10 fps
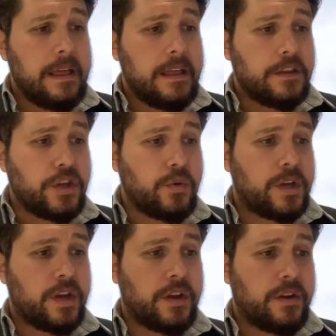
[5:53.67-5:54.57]
you
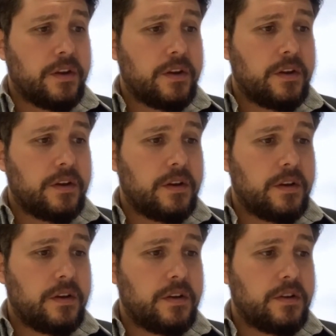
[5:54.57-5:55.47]

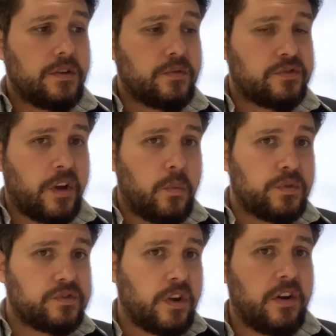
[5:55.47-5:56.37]
will
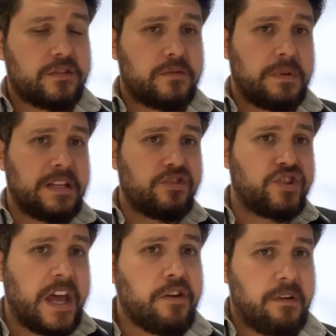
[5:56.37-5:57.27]
start to be
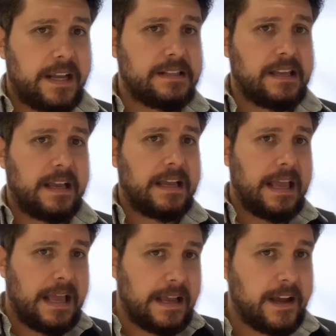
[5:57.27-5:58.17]
generating
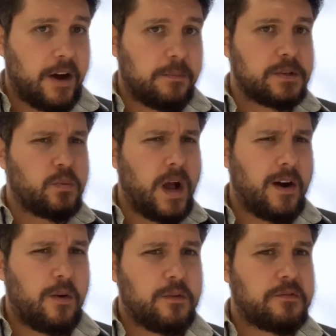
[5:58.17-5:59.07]
income as
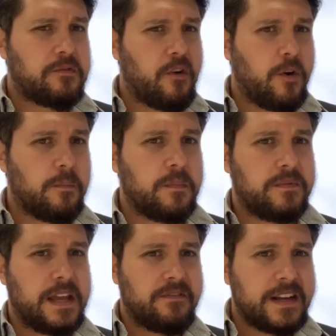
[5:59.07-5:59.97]
well from
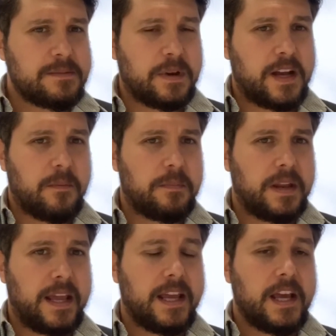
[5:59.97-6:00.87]
the investment
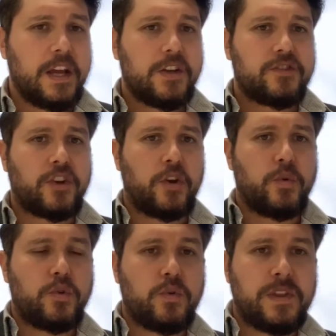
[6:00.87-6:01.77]
company. So
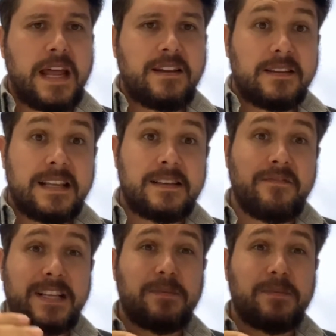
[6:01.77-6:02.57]
this investment